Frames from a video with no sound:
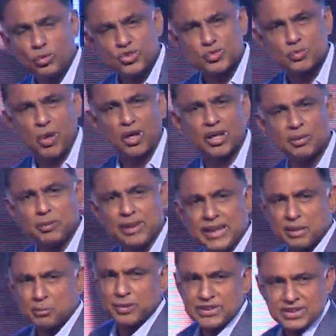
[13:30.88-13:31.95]
small and
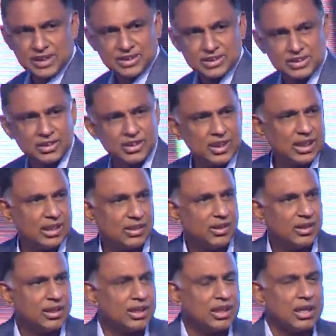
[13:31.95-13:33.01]
medium business.
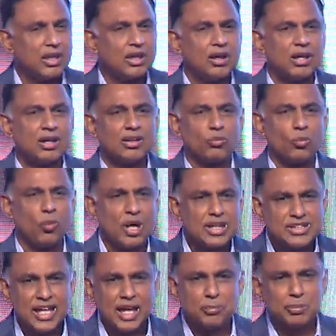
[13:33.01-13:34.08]
What's
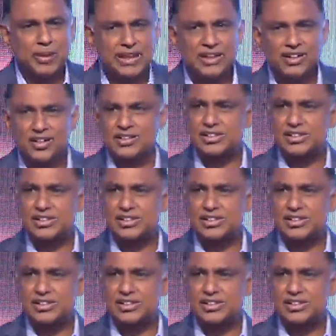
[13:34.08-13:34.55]
happening here is